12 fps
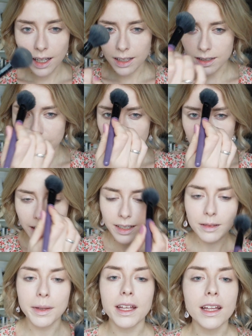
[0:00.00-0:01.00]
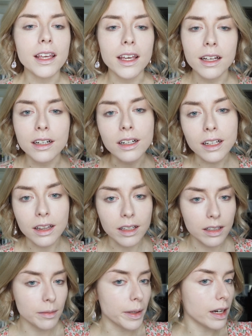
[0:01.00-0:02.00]
a little bit here, a
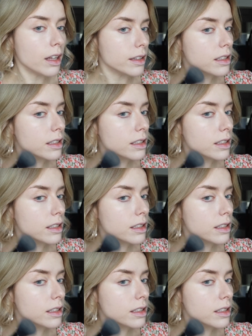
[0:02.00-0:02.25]
little bit on